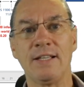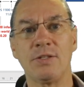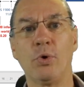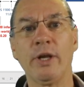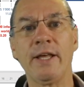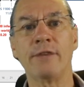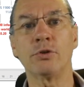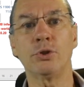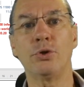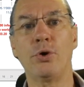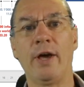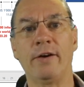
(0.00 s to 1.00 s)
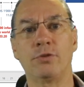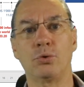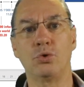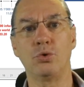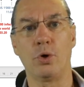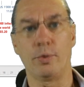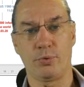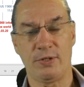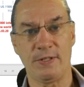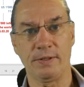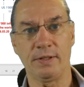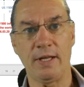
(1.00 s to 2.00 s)
is whenever you have to do a
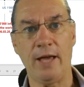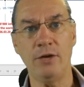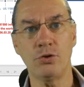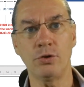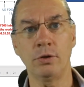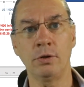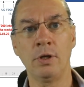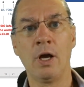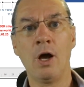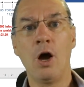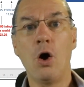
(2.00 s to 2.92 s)
presentation